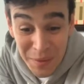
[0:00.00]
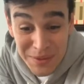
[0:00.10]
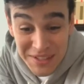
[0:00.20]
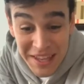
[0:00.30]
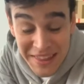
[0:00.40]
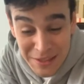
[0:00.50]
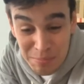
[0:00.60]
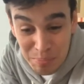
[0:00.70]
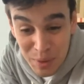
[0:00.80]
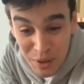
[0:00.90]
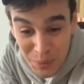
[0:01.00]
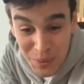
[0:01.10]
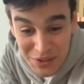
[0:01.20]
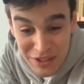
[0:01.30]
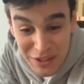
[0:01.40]
say this book
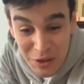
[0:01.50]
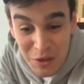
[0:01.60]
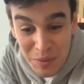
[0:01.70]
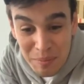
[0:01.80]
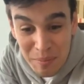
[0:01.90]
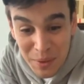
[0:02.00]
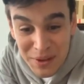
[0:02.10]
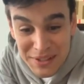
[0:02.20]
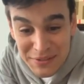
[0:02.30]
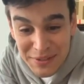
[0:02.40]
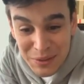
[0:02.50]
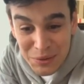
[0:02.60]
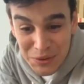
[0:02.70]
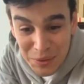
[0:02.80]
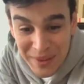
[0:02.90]
was a little more
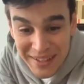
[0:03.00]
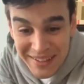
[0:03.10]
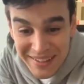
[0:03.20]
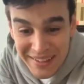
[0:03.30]
difficult to read.